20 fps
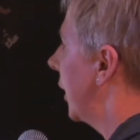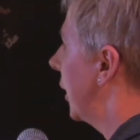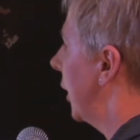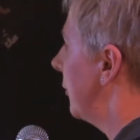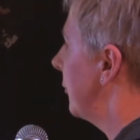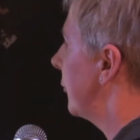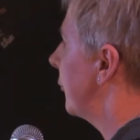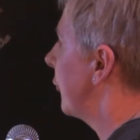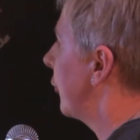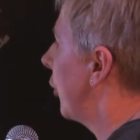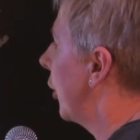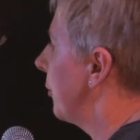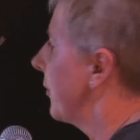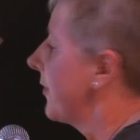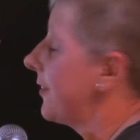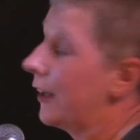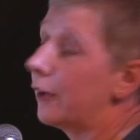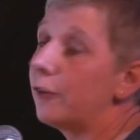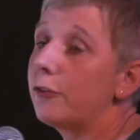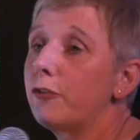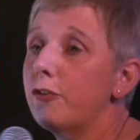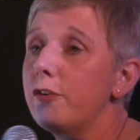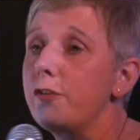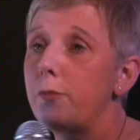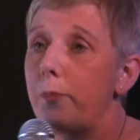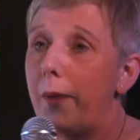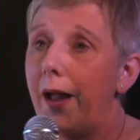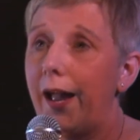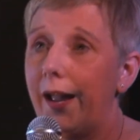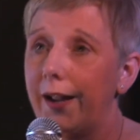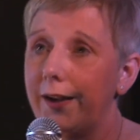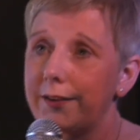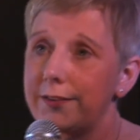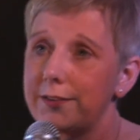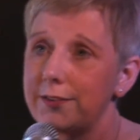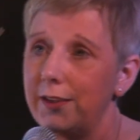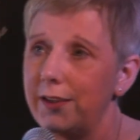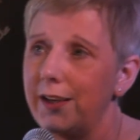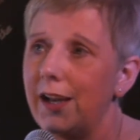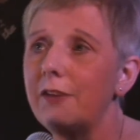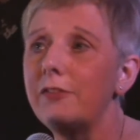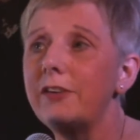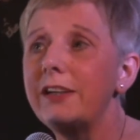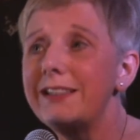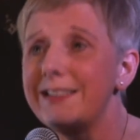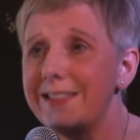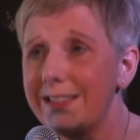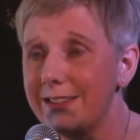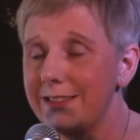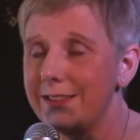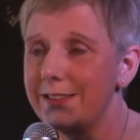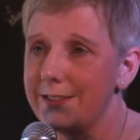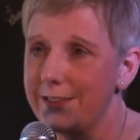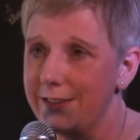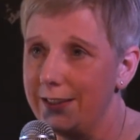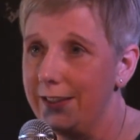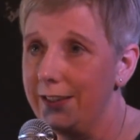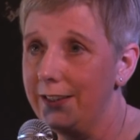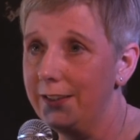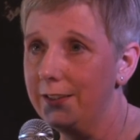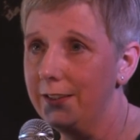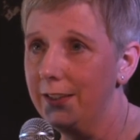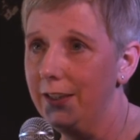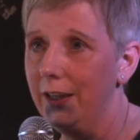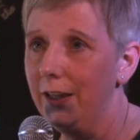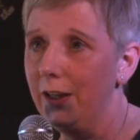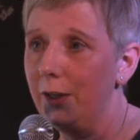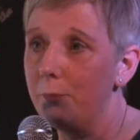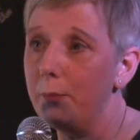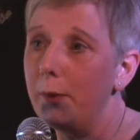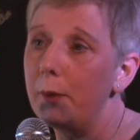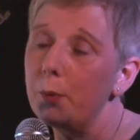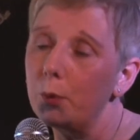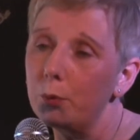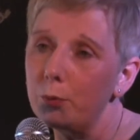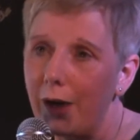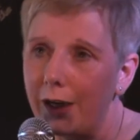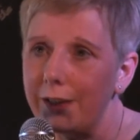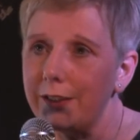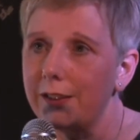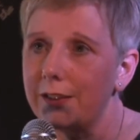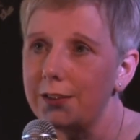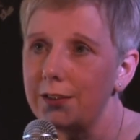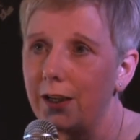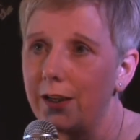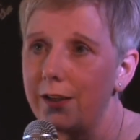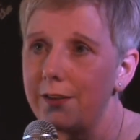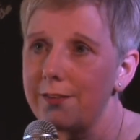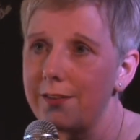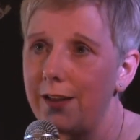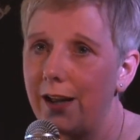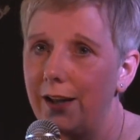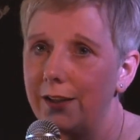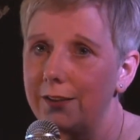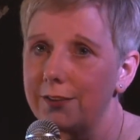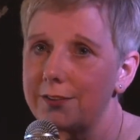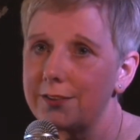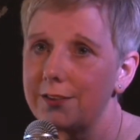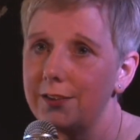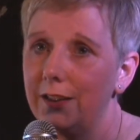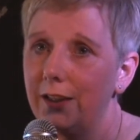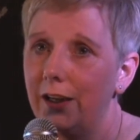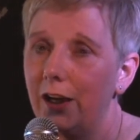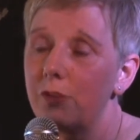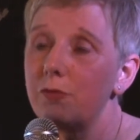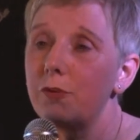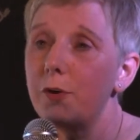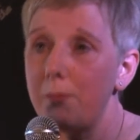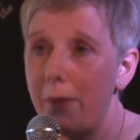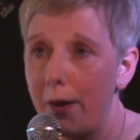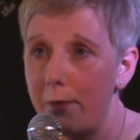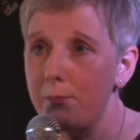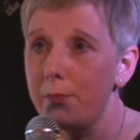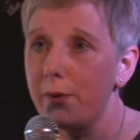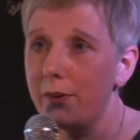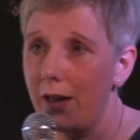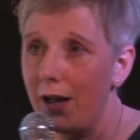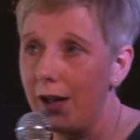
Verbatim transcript: come from self respect and having dignity. And people recognize that and remember